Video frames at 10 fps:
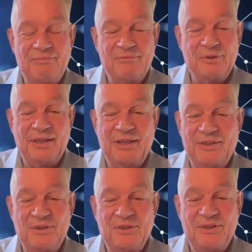
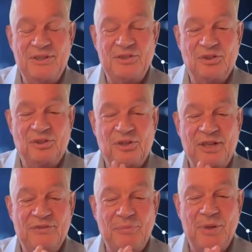related to the digital
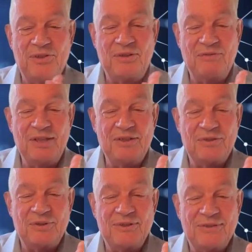transformation of
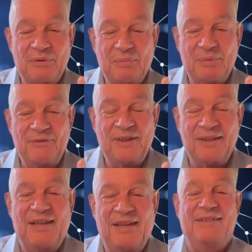industries. That would be
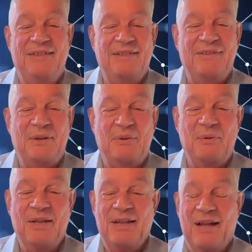fantastic. So
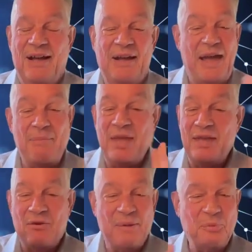I may
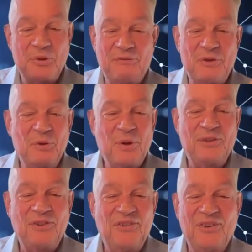interrupt with a few
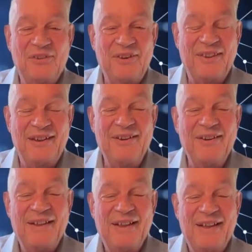questions here and there